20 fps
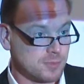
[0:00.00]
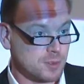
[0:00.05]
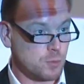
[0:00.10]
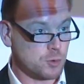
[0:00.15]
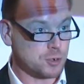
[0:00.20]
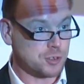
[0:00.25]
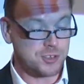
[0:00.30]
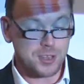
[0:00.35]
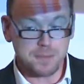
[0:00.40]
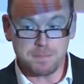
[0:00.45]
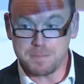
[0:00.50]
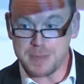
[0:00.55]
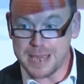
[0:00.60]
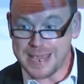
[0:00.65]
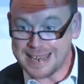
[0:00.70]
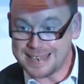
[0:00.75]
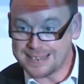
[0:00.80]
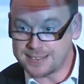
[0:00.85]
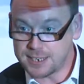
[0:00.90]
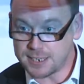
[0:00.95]
What does it
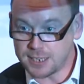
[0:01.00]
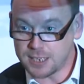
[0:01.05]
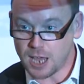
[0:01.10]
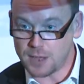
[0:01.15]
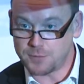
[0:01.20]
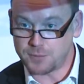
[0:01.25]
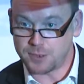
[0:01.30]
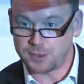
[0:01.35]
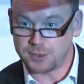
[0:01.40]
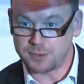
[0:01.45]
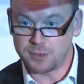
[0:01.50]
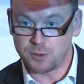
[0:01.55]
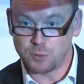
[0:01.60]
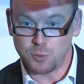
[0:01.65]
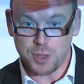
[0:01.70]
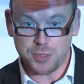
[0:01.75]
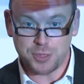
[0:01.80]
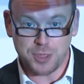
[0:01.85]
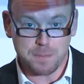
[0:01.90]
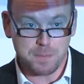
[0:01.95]
mean to govern
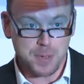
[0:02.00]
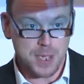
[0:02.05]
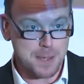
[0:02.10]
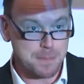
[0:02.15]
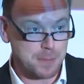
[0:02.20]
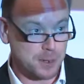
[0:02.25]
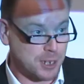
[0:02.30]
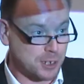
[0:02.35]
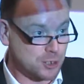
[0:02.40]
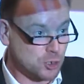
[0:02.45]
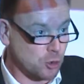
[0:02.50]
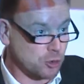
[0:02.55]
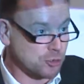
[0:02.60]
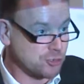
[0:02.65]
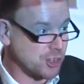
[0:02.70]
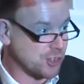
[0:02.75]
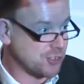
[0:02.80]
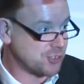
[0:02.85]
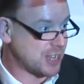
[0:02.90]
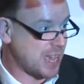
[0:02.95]
with the people and not
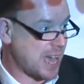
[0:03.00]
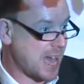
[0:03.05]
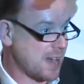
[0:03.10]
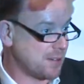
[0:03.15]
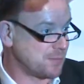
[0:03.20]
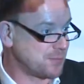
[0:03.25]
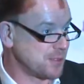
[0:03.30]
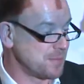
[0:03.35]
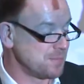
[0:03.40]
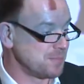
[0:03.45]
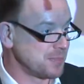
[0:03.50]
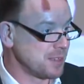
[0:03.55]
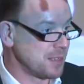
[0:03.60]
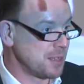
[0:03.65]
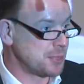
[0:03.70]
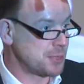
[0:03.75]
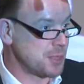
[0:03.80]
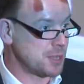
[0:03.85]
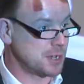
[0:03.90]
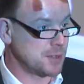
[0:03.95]
just to have
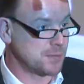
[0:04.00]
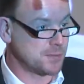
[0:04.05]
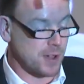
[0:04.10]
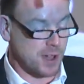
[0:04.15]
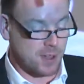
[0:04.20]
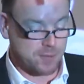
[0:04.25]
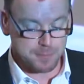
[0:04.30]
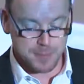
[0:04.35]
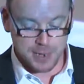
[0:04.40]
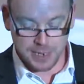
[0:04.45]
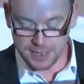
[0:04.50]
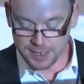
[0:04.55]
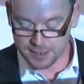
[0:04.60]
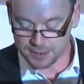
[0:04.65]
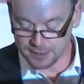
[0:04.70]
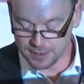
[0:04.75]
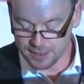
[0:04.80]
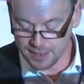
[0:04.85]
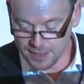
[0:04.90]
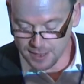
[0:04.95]
35
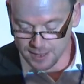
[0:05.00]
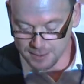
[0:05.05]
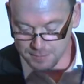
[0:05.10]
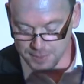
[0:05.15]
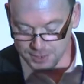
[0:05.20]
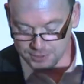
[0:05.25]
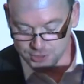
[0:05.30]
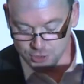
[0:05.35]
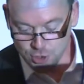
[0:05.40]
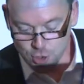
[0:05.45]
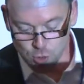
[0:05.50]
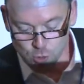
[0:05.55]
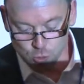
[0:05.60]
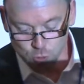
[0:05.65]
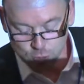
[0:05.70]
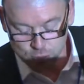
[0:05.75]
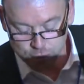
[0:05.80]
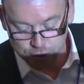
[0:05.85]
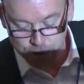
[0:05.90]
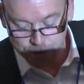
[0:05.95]
million missed
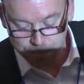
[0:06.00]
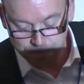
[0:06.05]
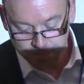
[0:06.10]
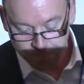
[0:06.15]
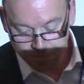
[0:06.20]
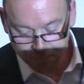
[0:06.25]
calls?